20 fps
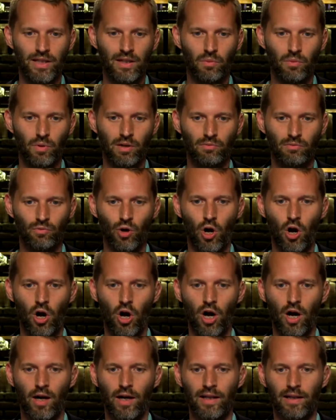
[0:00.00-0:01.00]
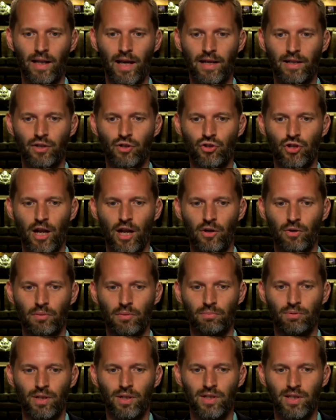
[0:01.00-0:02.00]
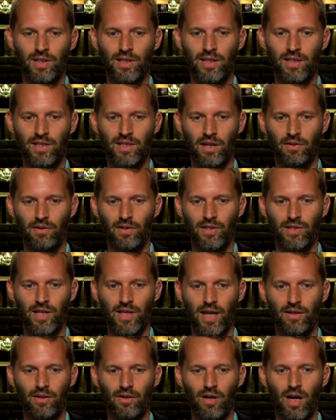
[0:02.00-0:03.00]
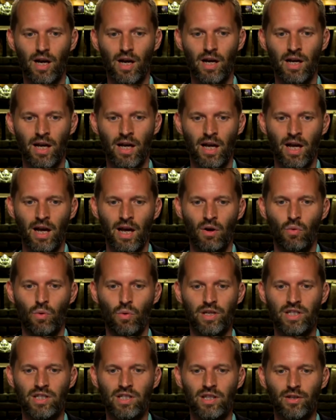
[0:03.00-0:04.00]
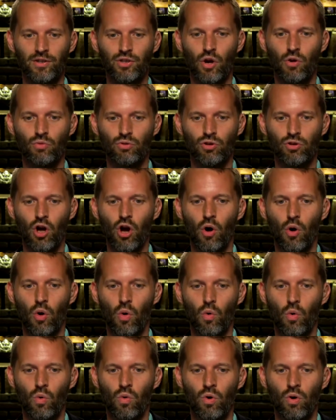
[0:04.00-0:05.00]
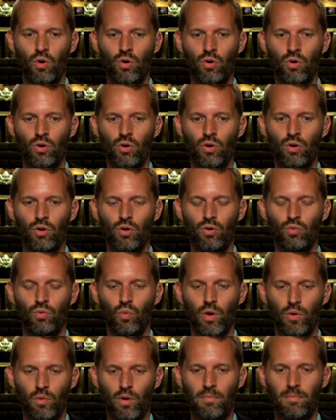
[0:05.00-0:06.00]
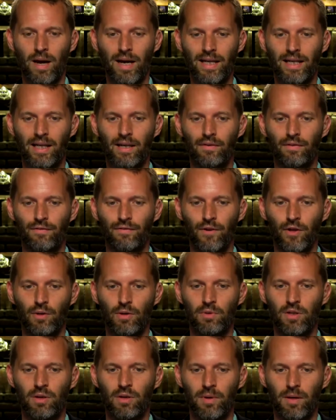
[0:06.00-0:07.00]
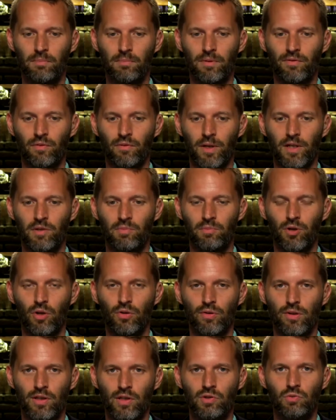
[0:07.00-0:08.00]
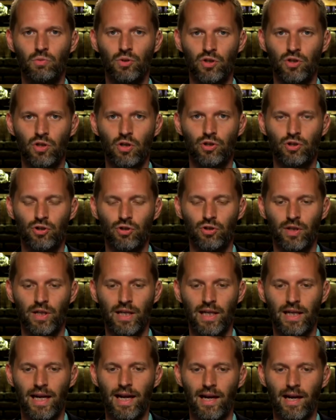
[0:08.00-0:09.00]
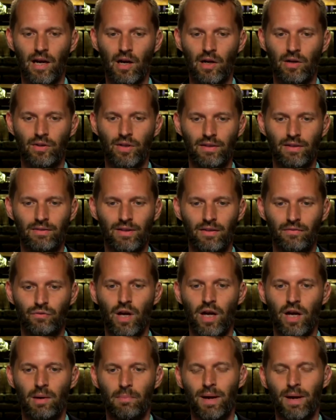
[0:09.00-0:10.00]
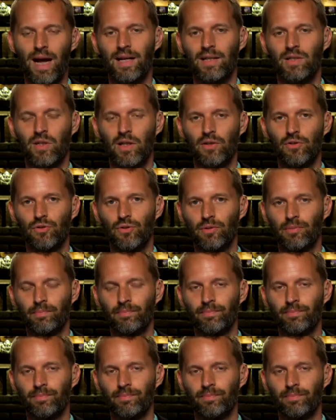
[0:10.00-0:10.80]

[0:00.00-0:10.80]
that went wrong and landed Shadow in prison, et cetera, et cetera. We still don't know when we might get a firm commitment from HBO that this will start shooting in air? They, they've got a packed schedule.